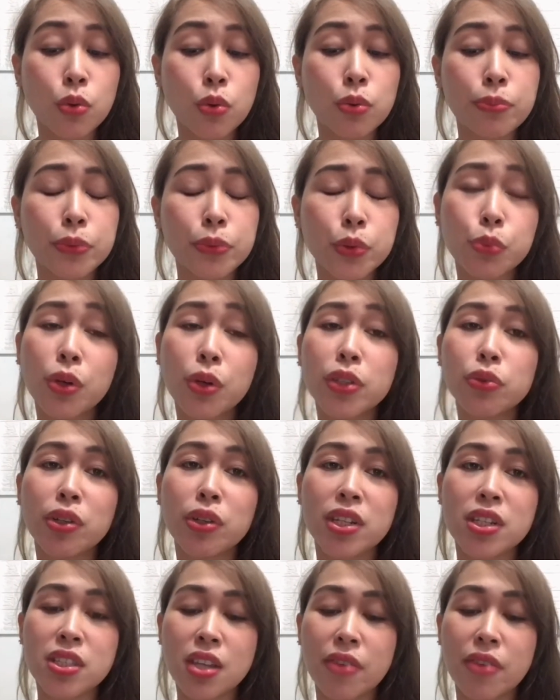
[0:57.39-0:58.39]
home to
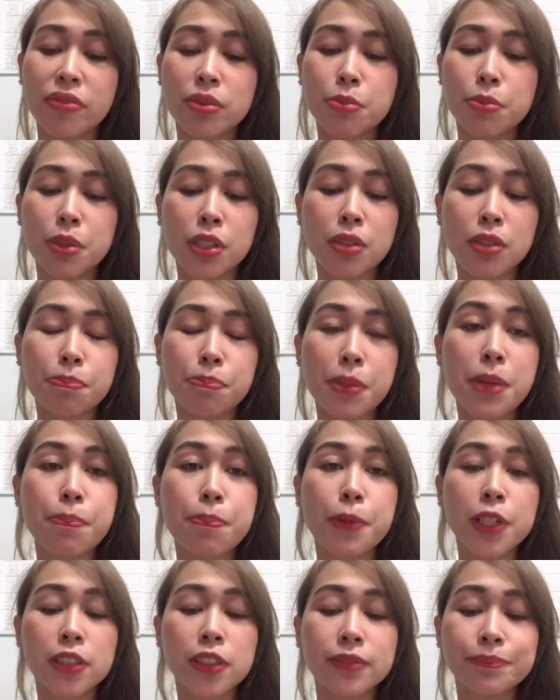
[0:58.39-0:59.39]
127 million
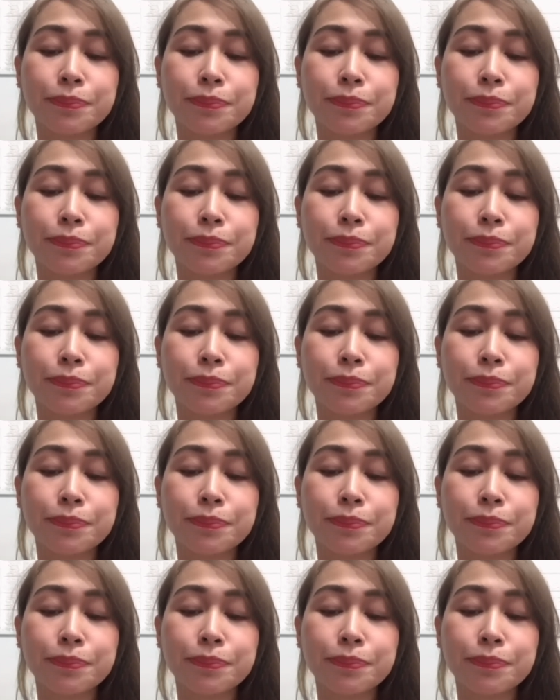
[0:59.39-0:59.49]
people.